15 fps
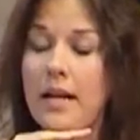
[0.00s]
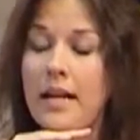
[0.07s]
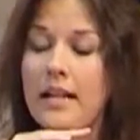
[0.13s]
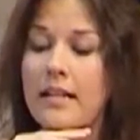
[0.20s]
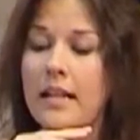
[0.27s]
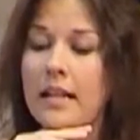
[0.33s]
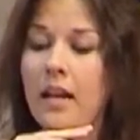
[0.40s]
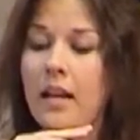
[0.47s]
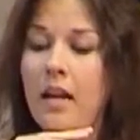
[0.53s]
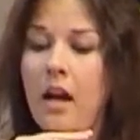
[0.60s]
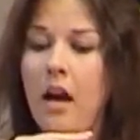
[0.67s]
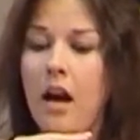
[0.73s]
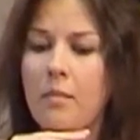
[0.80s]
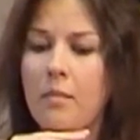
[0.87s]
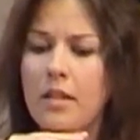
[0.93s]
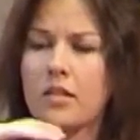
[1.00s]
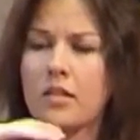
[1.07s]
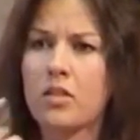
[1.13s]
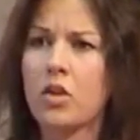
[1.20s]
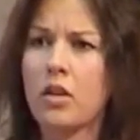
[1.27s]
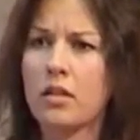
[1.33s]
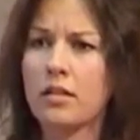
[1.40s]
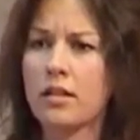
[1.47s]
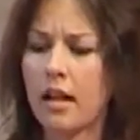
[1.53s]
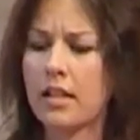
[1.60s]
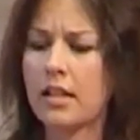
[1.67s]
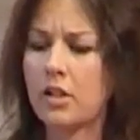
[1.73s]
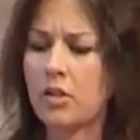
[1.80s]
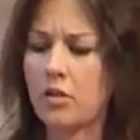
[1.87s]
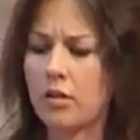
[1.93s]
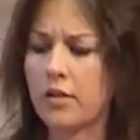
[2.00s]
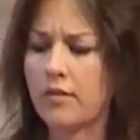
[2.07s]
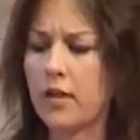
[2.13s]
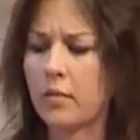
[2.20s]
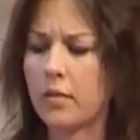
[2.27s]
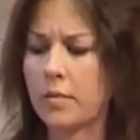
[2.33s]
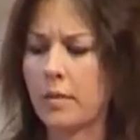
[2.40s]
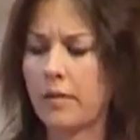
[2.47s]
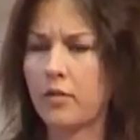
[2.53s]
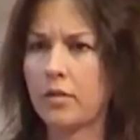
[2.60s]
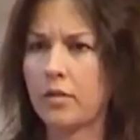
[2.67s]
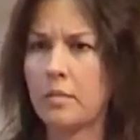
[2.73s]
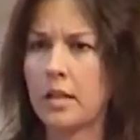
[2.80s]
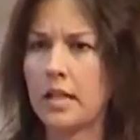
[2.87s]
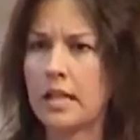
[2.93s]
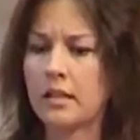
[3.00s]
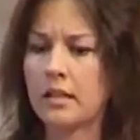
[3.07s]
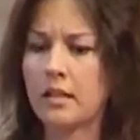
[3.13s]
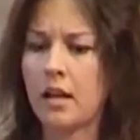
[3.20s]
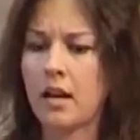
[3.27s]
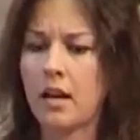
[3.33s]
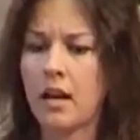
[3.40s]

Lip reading: amazing. It's a short, slightly shorter film. It's about 40 minutes.